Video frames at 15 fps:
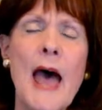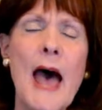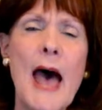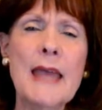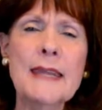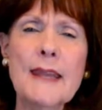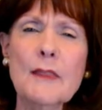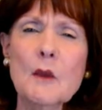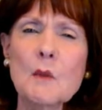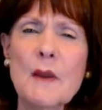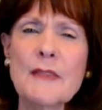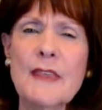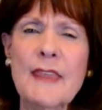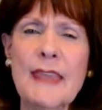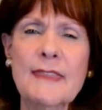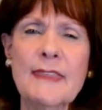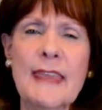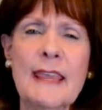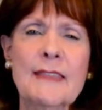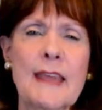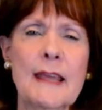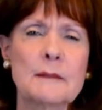Another one that they
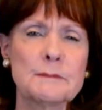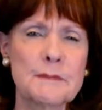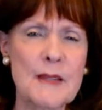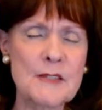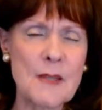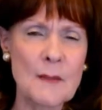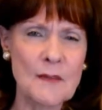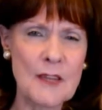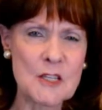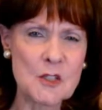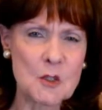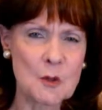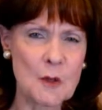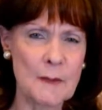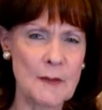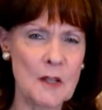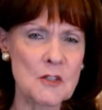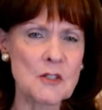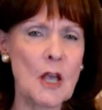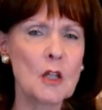think that some of his scribbles